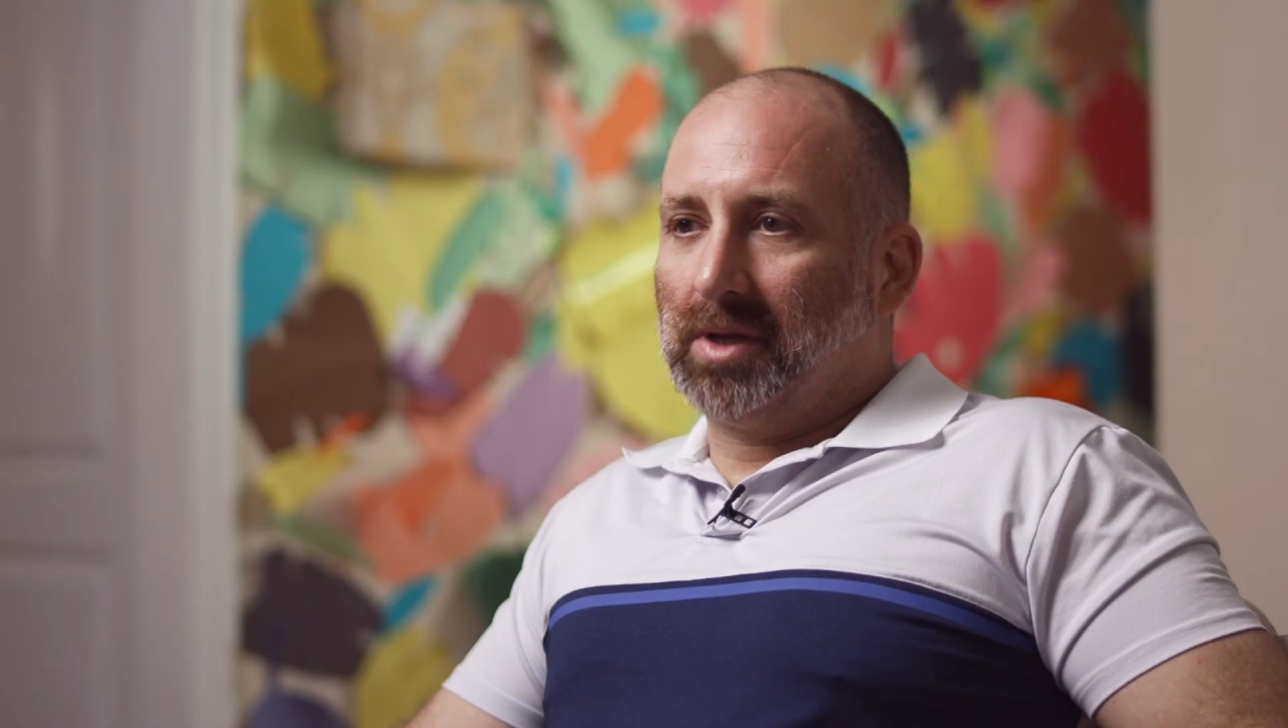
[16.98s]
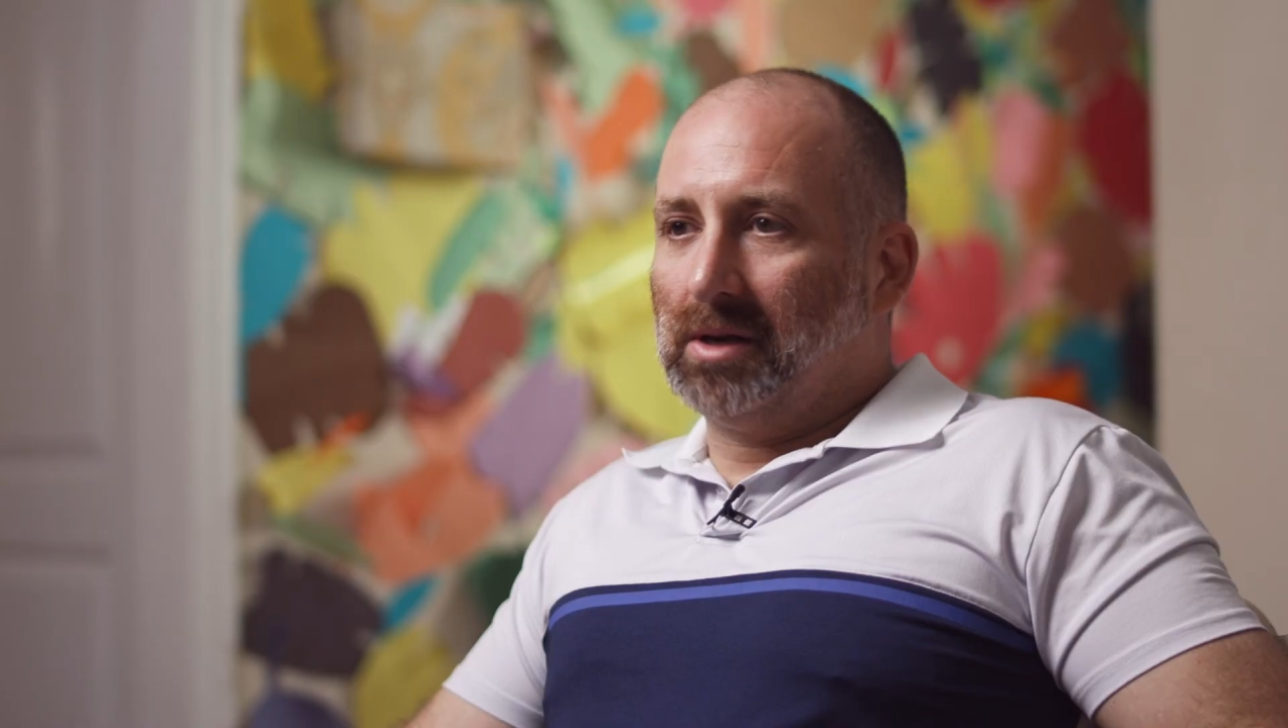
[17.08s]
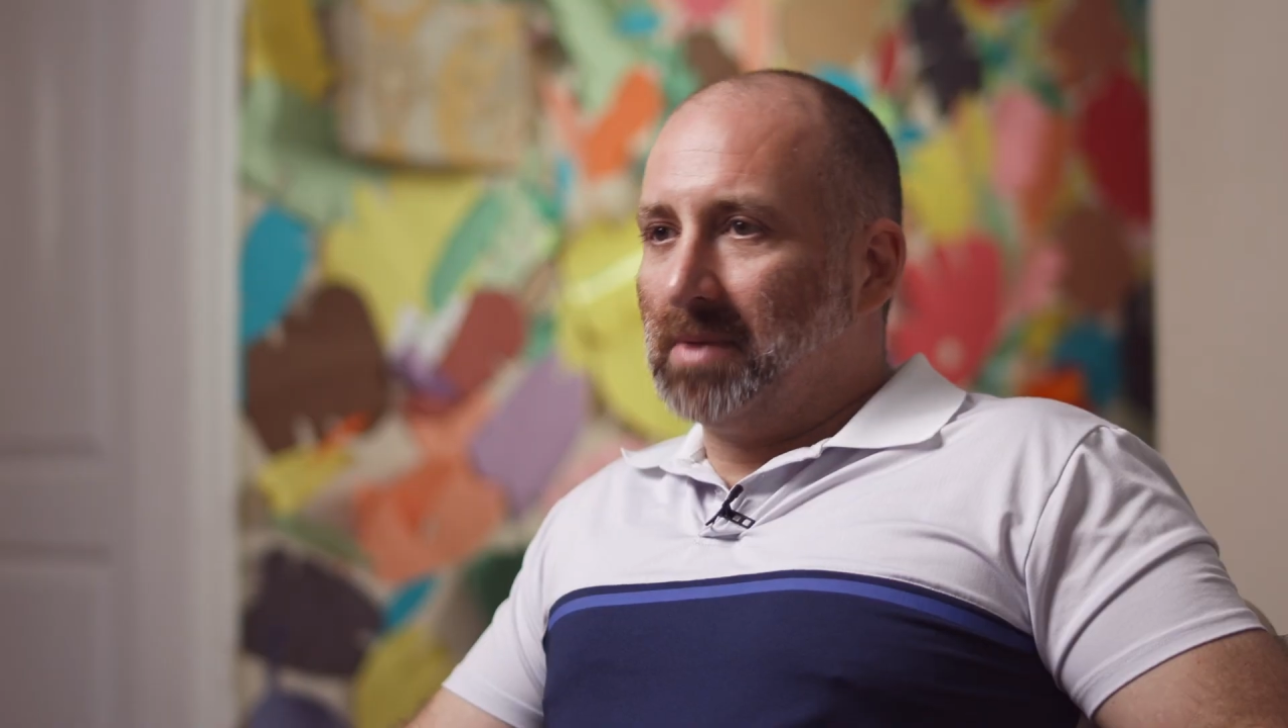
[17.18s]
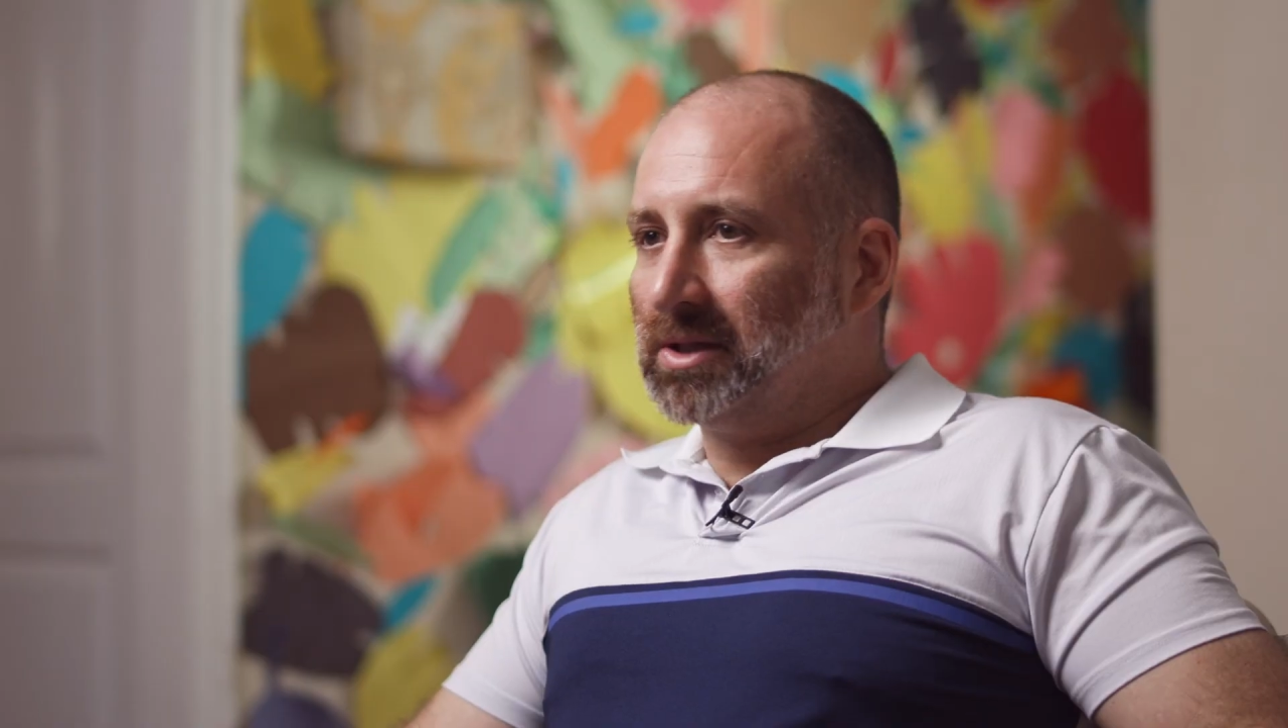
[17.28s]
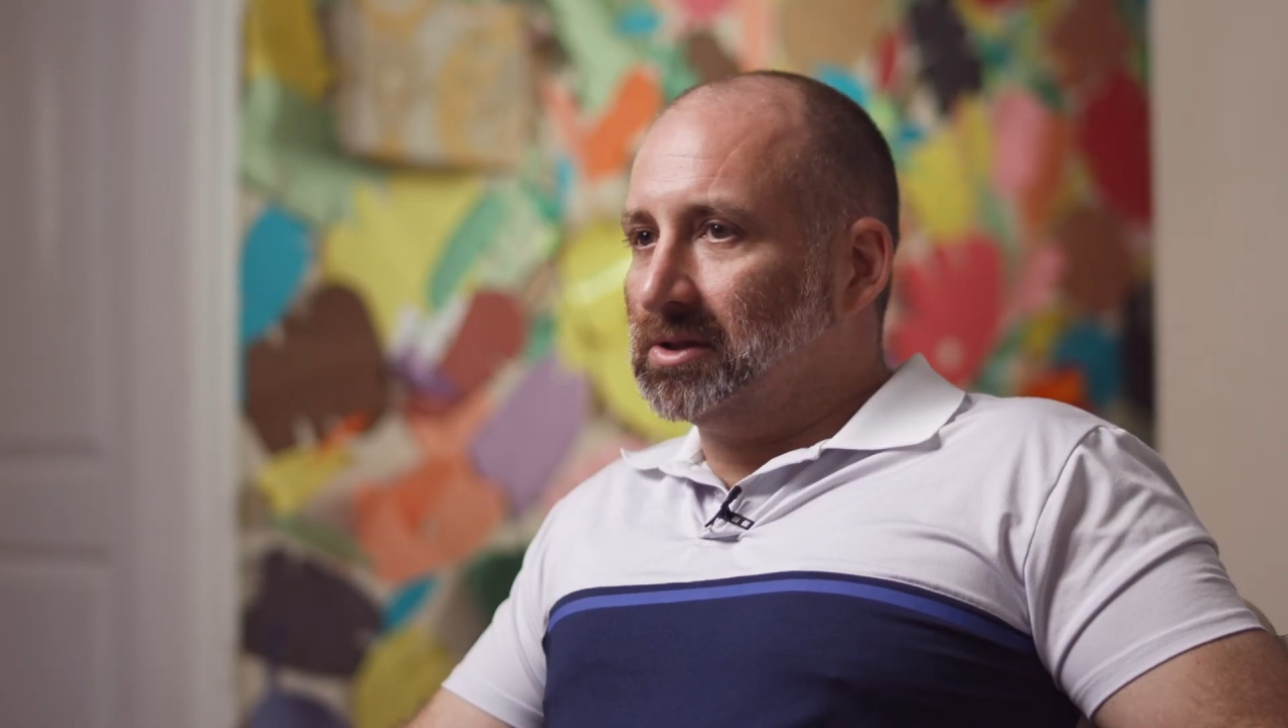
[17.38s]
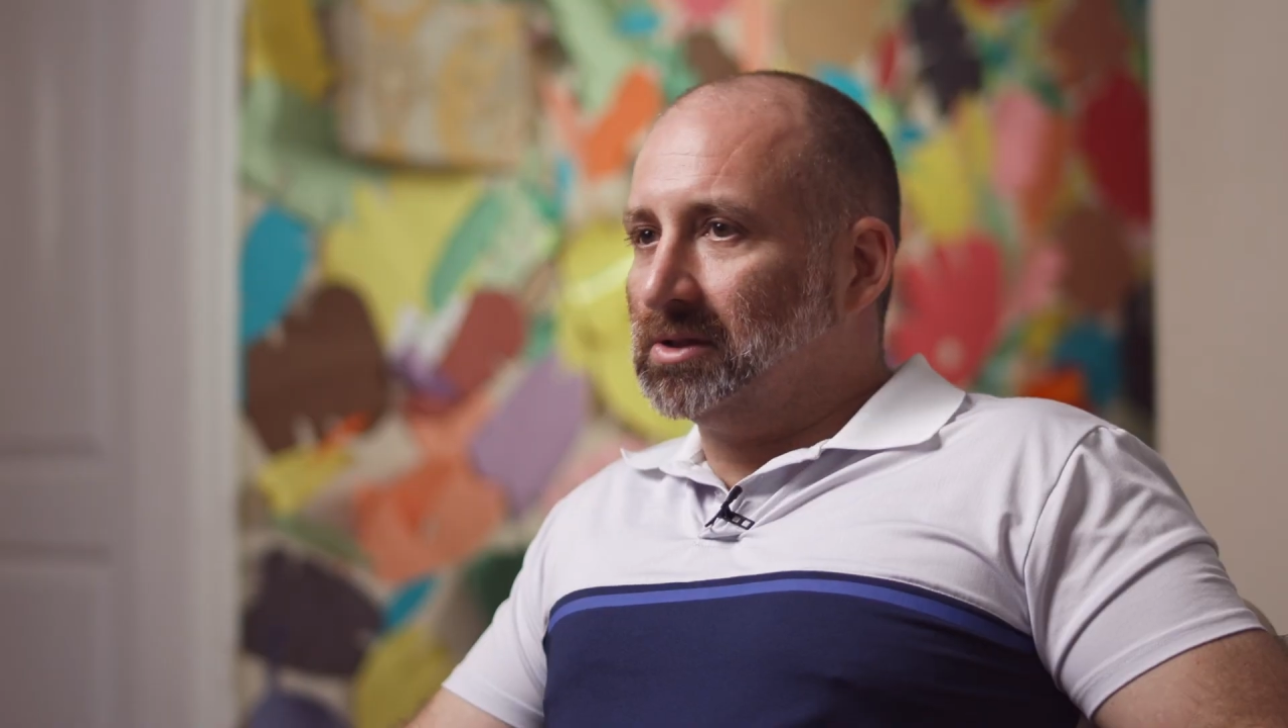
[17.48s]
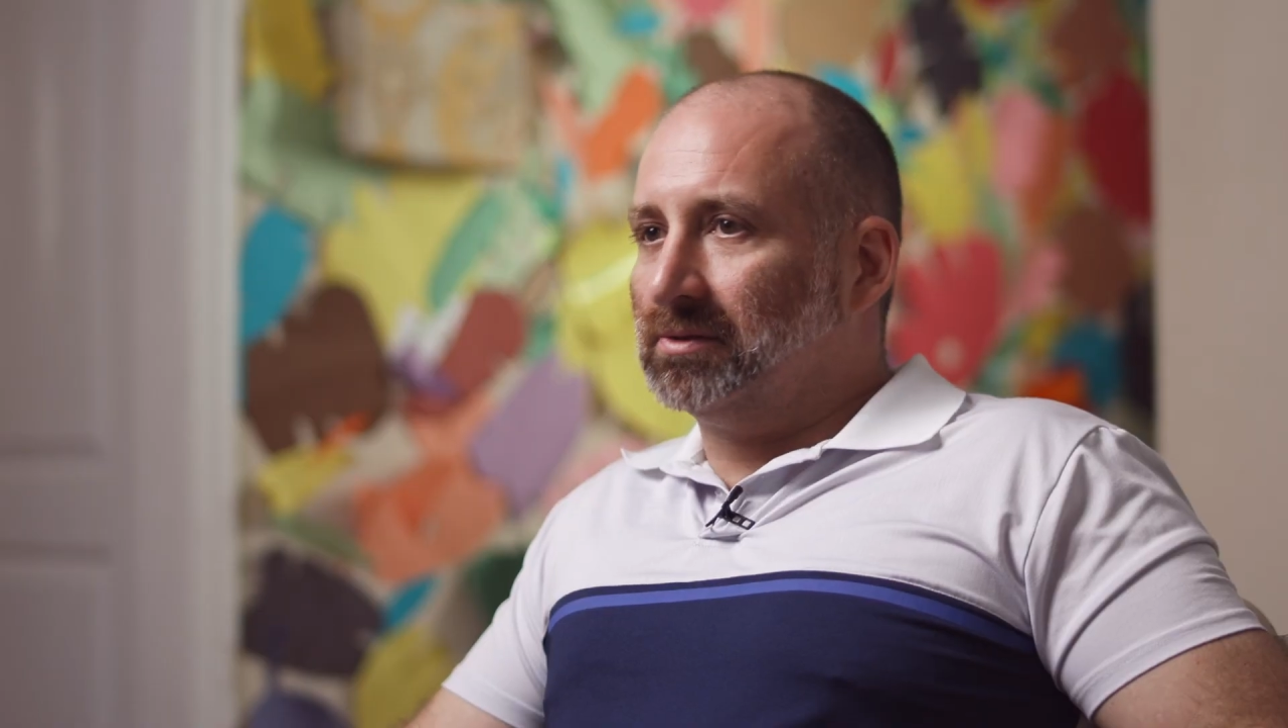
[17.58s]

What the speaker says: getting messages